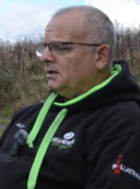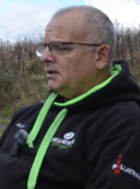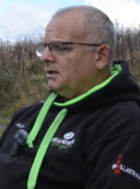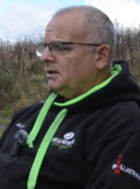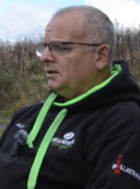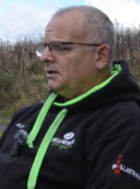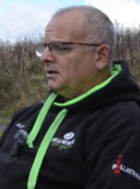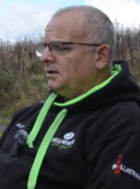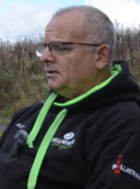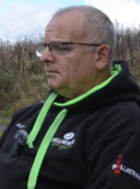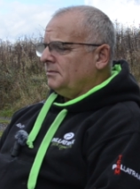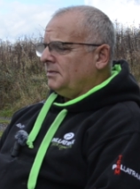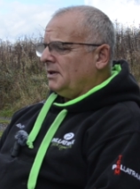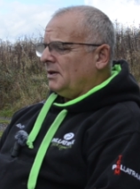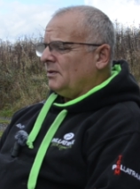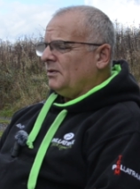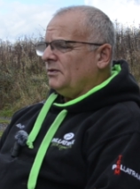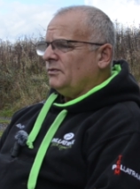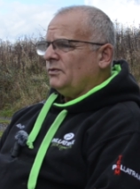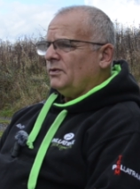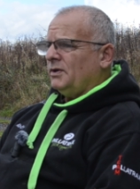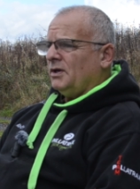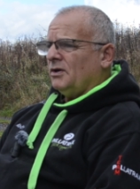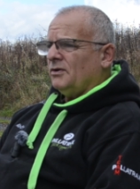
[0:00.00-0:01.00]

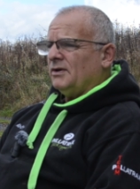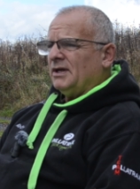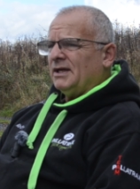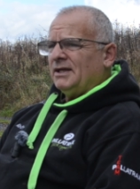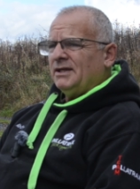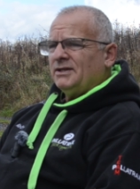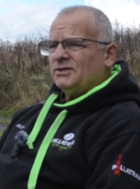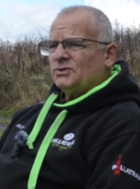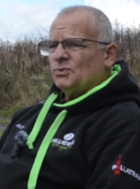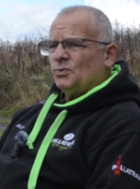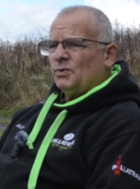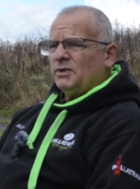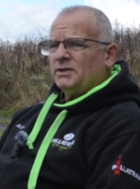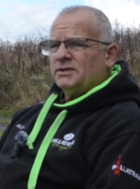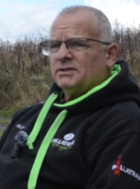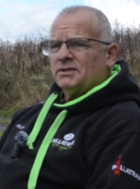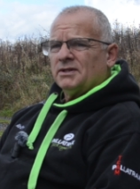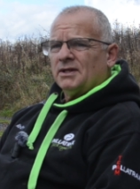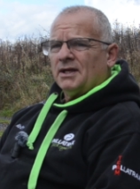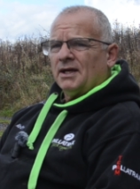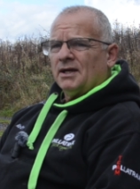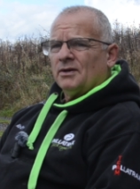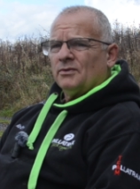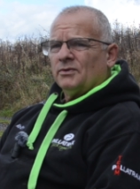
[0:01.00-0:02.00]
However, we are getting into
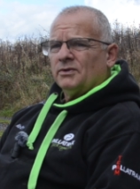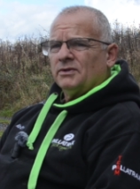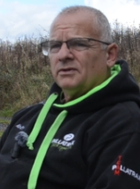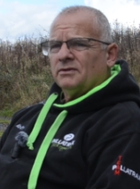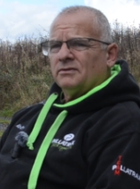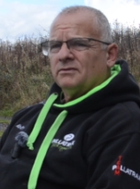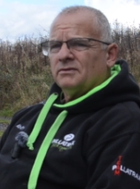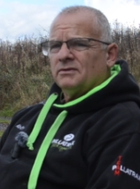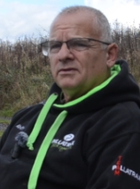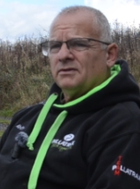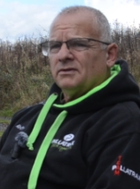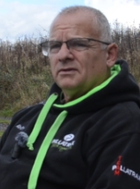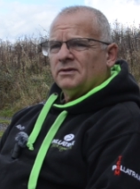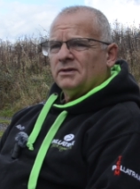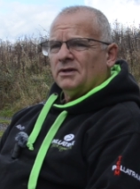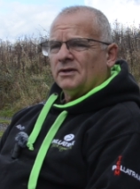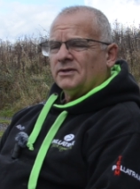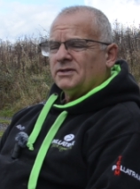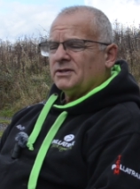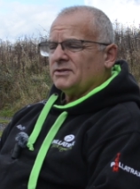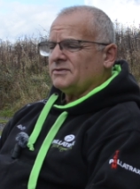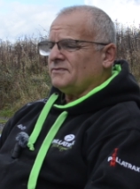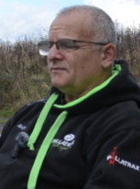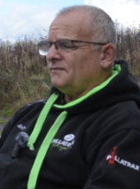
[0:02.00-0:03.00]
winter now, and
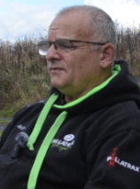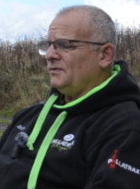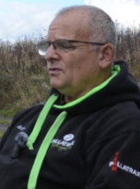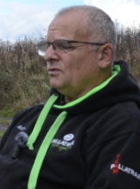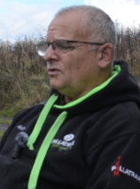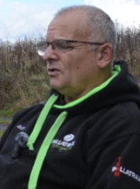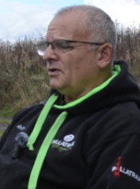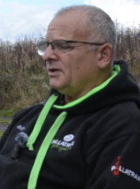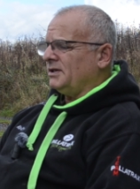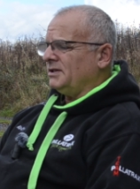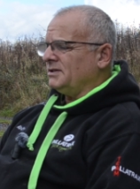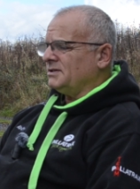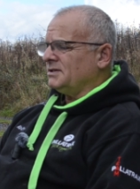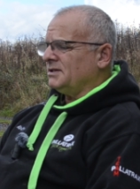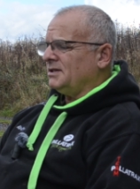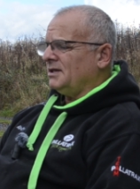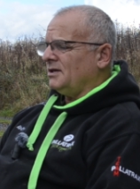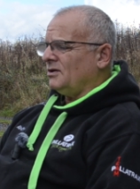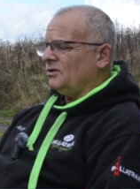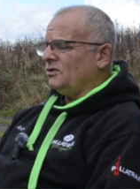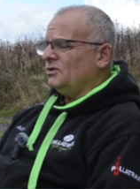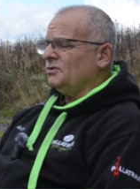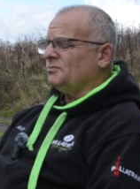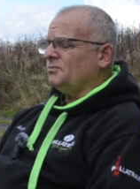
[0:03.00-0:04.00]
it doesn't feel like it today.
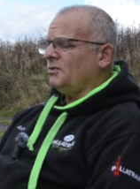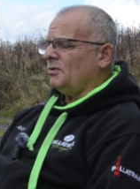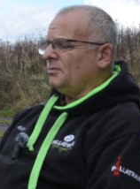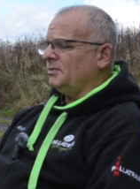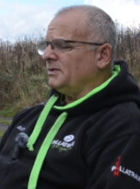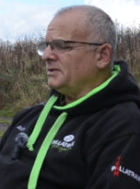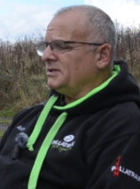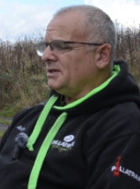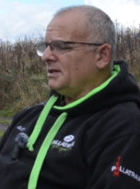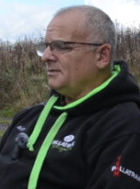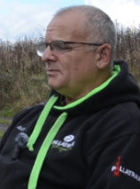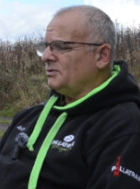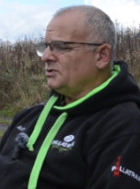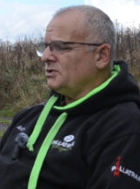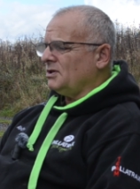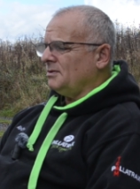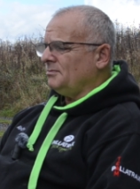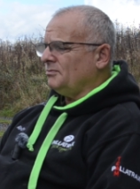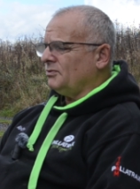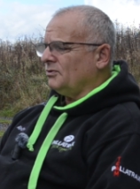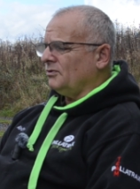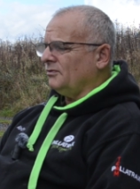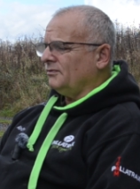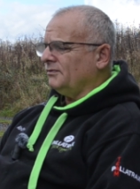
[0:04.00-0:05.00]
I could probably take the
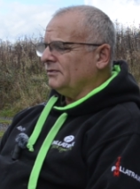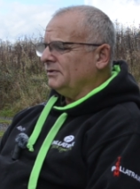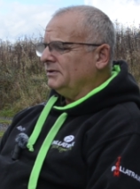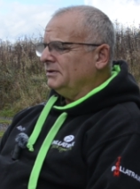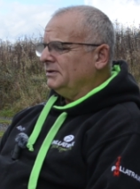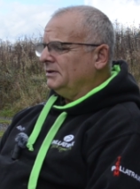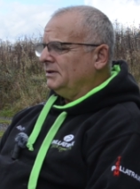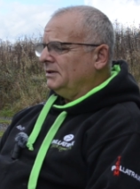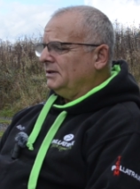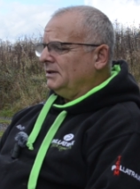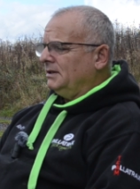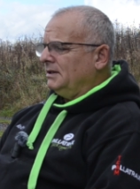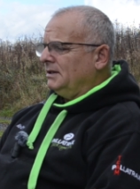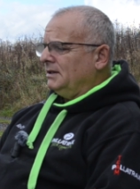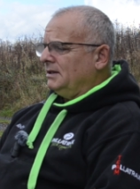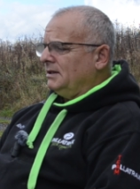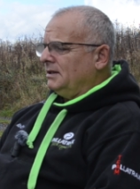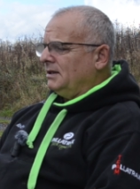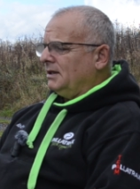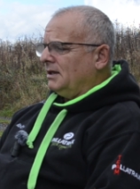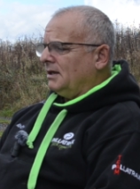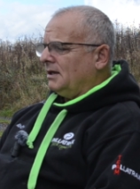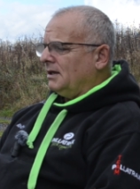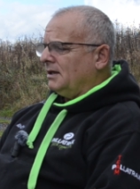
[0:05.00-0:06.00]
jumper
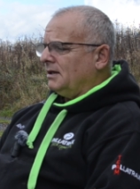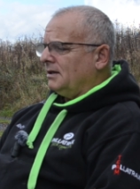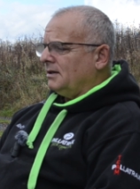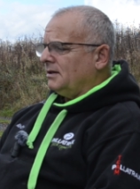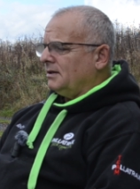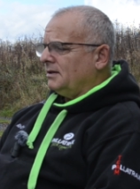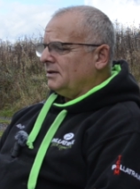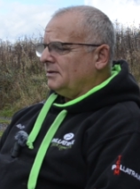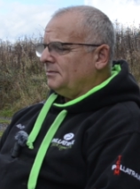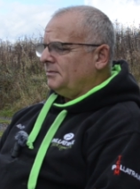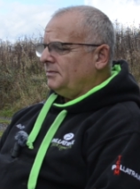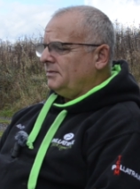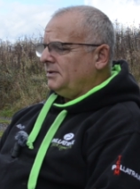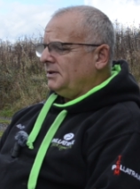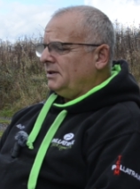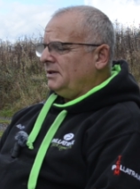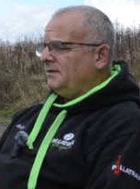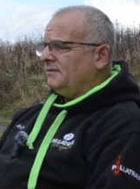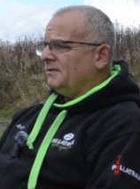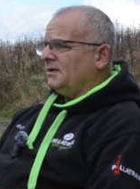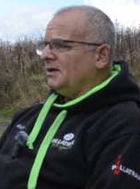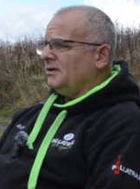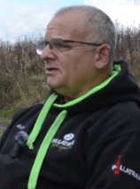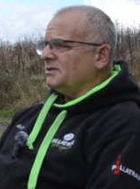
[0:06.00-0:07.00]
off,
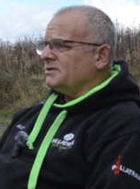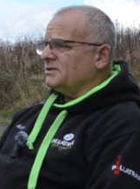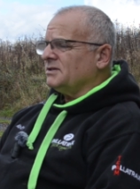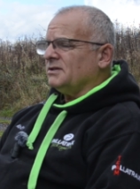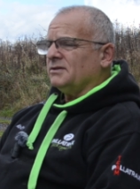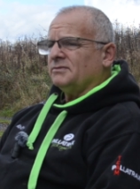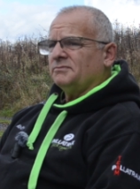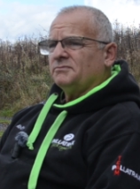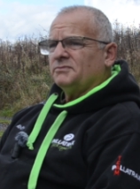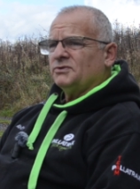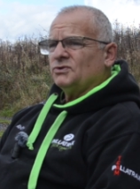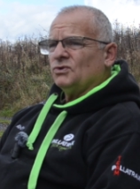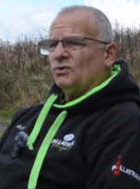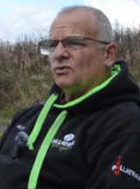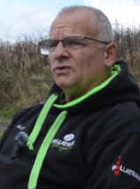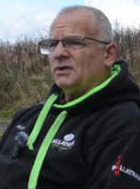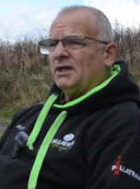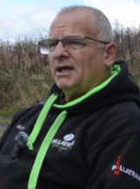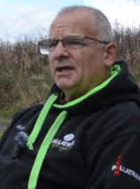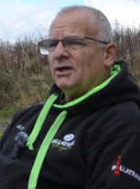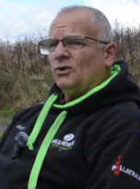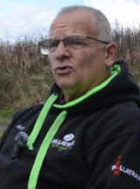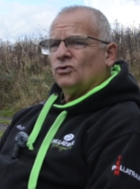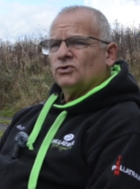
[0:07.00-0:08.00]
even though it's a sort of
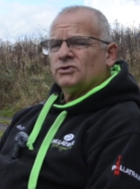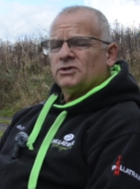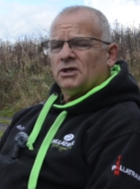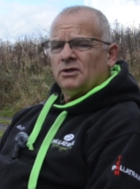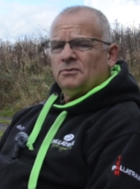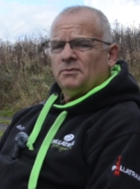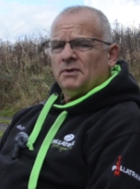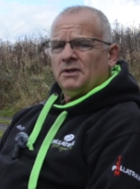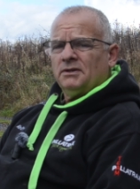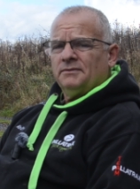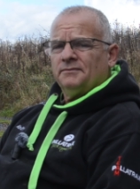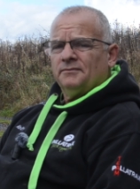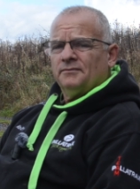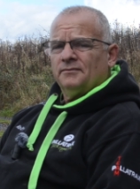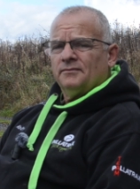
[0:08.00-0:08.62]
late October.